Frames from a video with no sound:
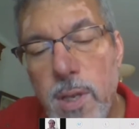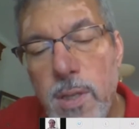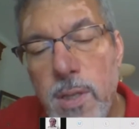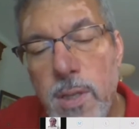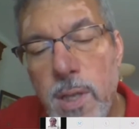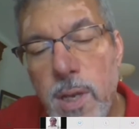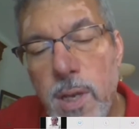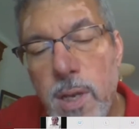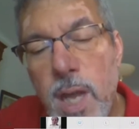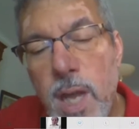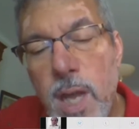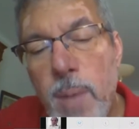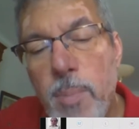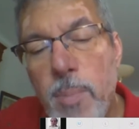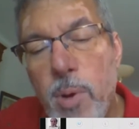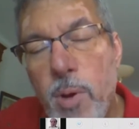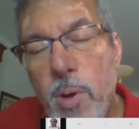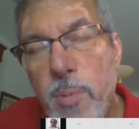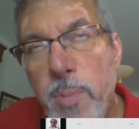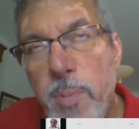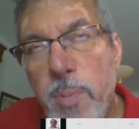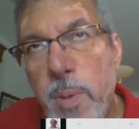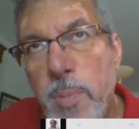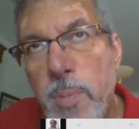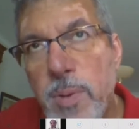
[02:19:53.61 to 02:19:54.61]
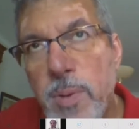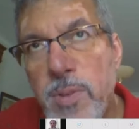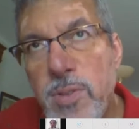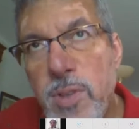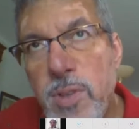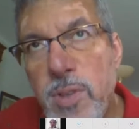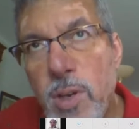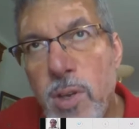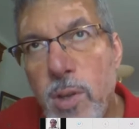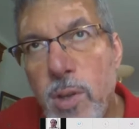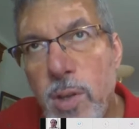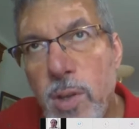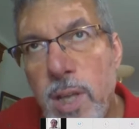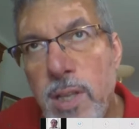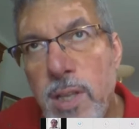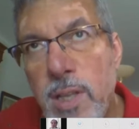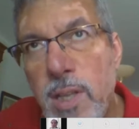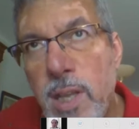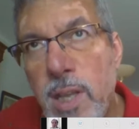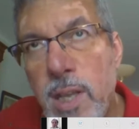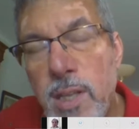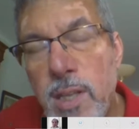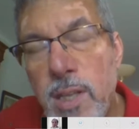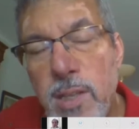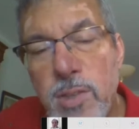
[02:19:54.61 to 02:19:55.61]
the number of people
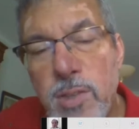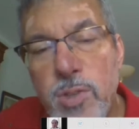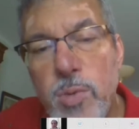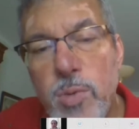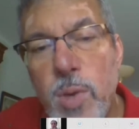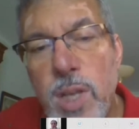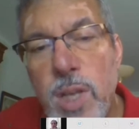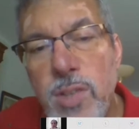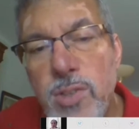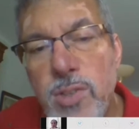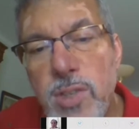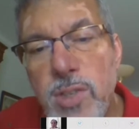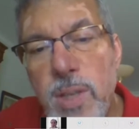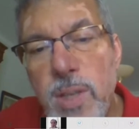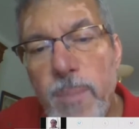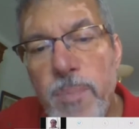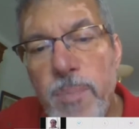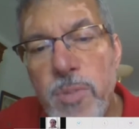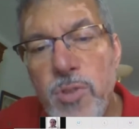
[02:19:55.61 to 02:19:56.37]
circulating in the streets